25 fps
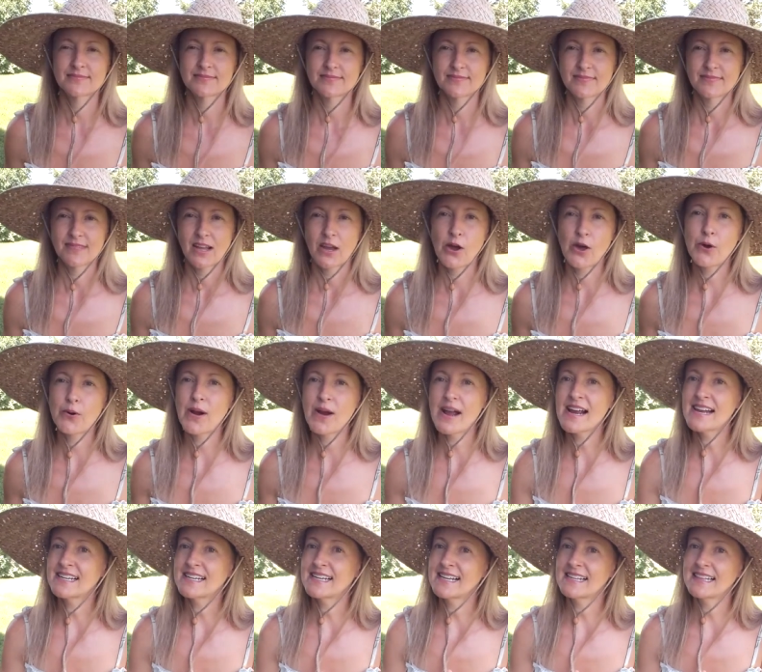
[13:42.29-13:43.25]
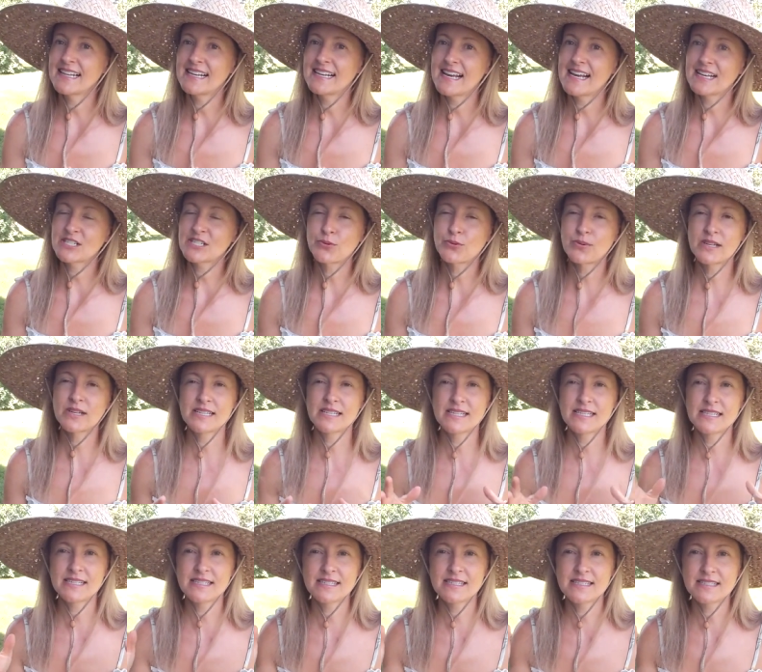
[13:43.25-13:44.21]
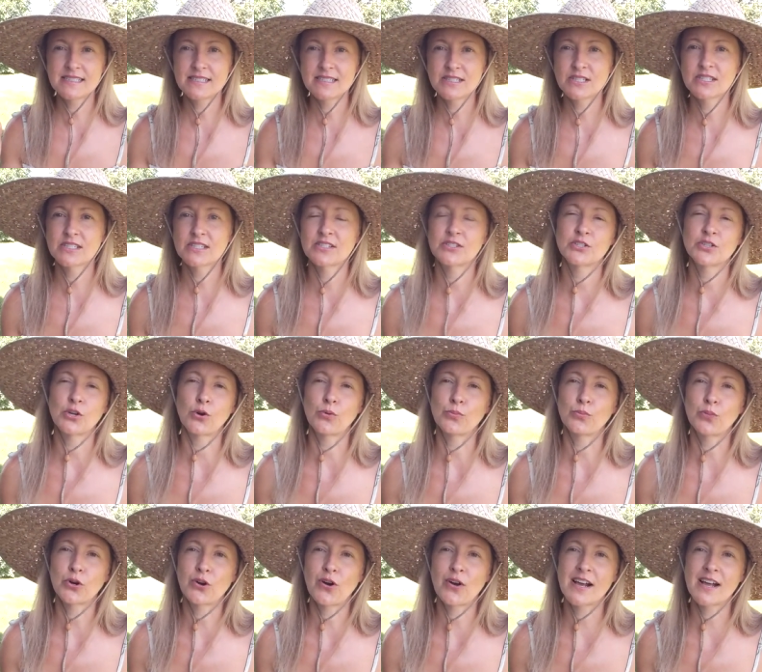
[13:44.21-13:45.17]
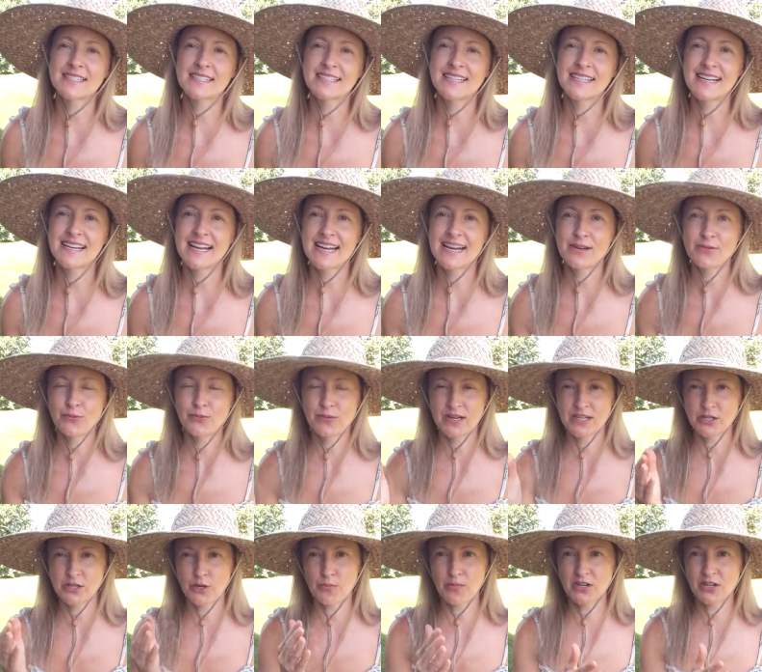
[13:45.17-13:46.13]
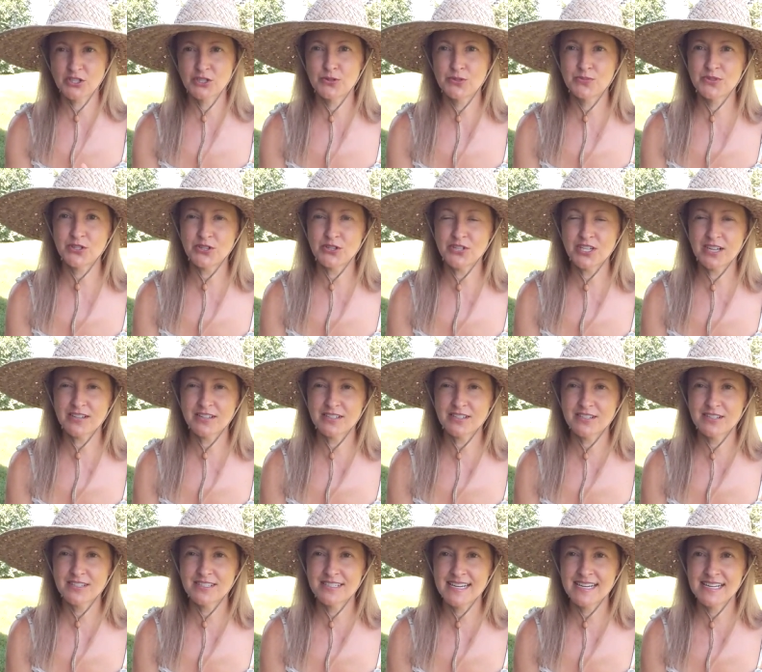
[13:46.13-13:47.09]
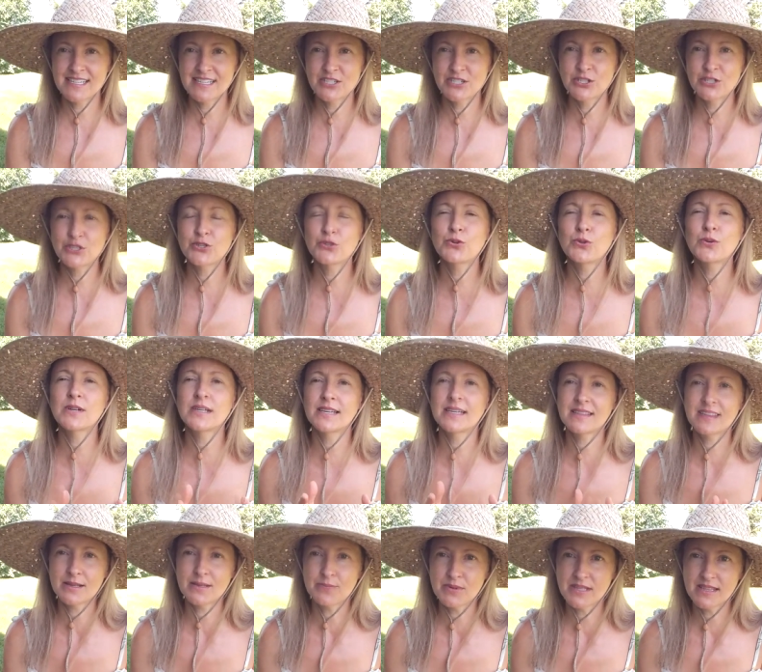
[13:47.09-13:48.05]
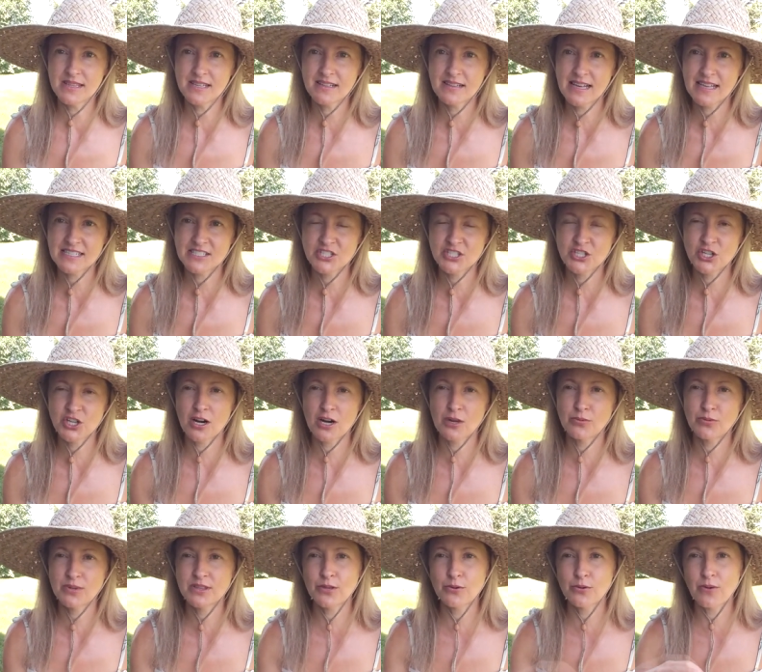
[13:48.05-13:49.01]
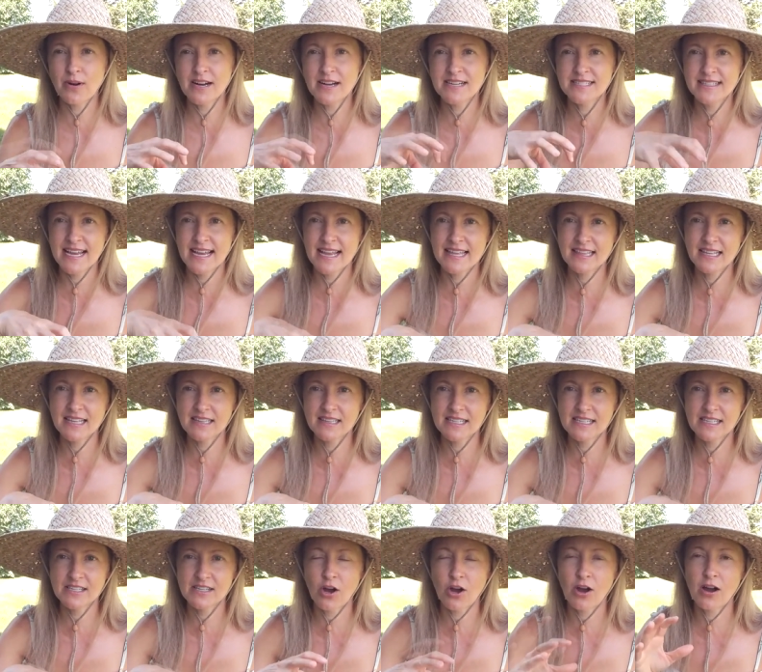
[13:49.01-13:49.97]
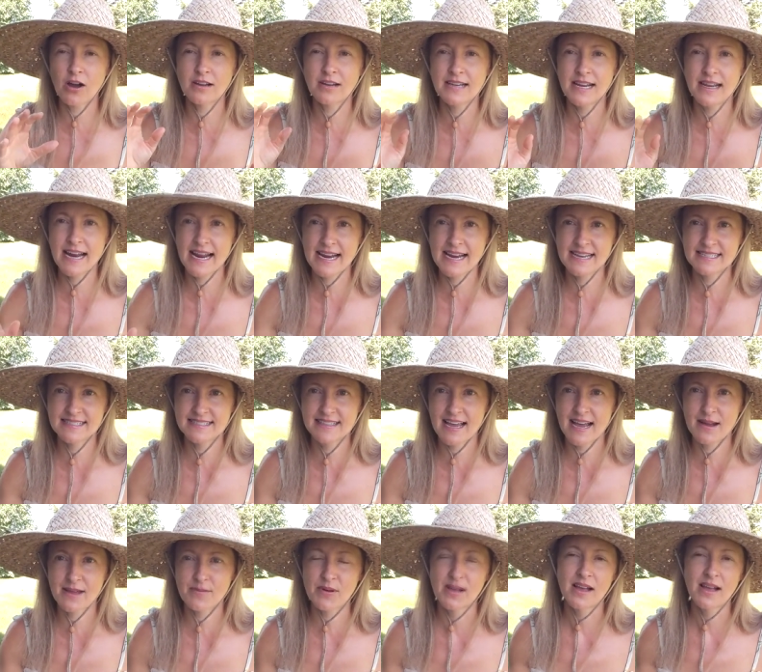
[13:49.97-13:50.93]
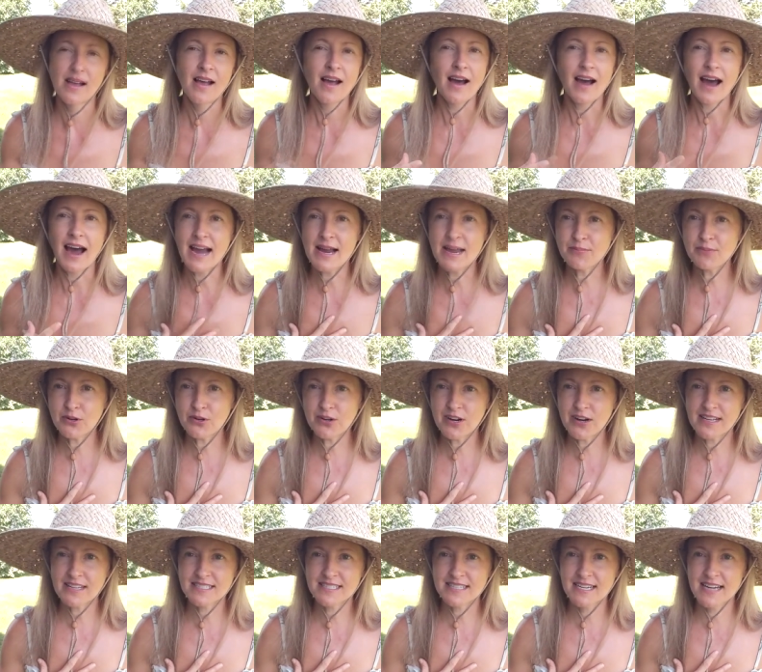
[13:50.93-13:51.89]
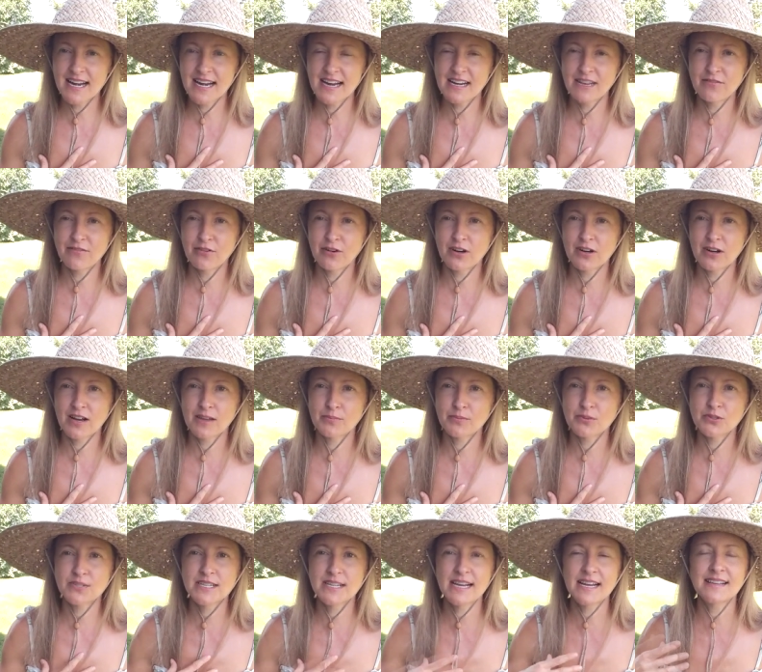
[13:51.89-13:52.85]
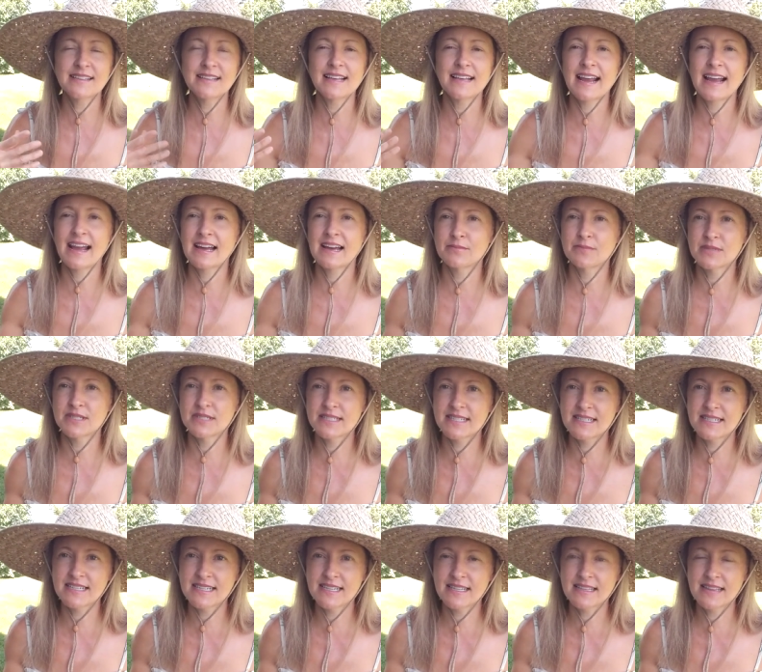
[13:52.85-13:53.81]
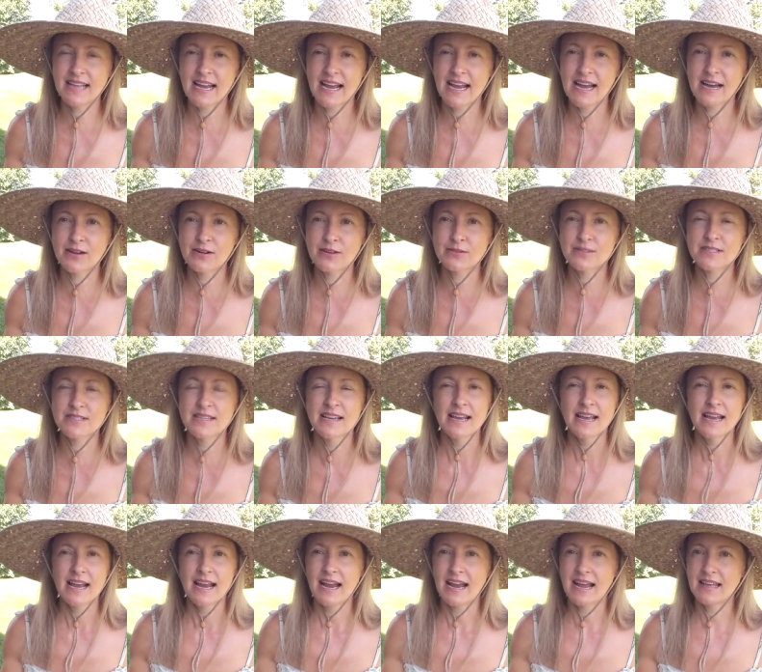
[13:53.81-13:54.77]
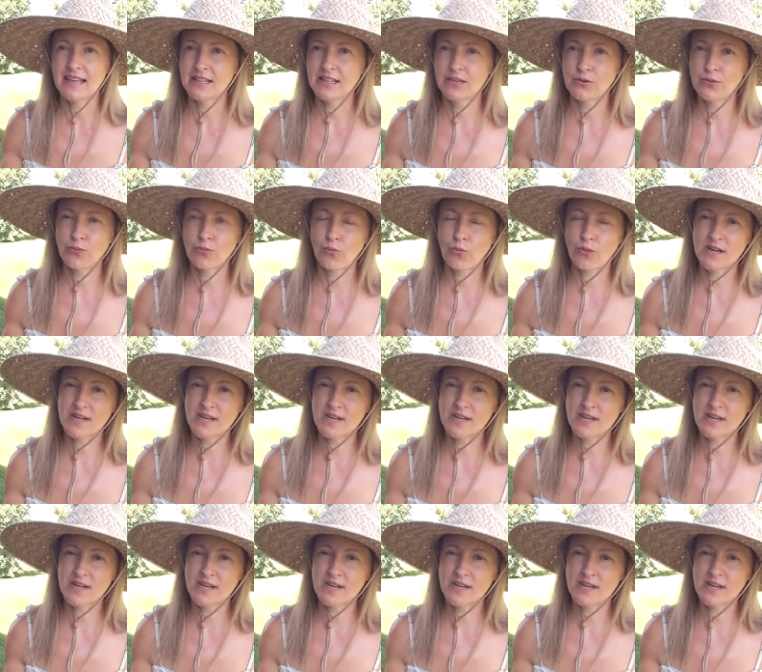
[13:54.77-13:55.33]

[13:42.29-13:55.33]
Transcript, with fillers: All right, and the next one is don't procrastinate. When your mushrooms are done on day two, get them in the glass jar with the rice and the lid on ASAP. I procrastinated for a couple days. I had them sitting in the house, and then one day